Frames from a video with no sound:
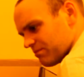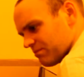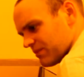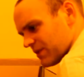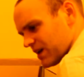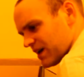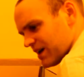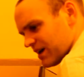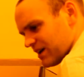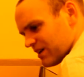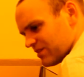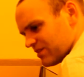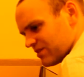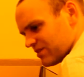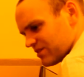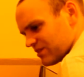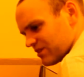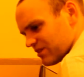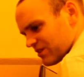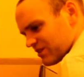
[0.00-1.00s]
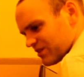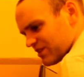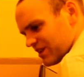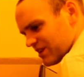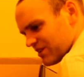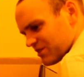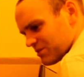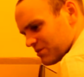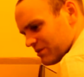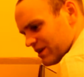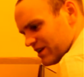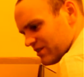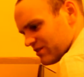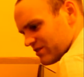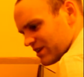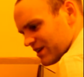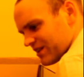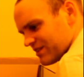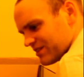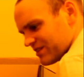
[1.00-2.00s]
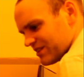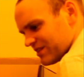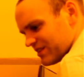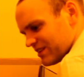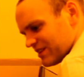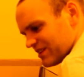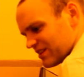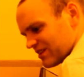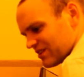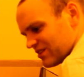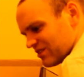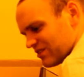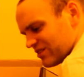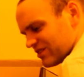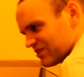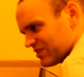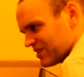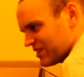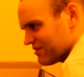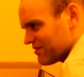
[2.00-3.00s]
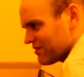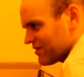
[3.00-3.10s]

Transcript: yeah, it just looks like something interesting that you can just sit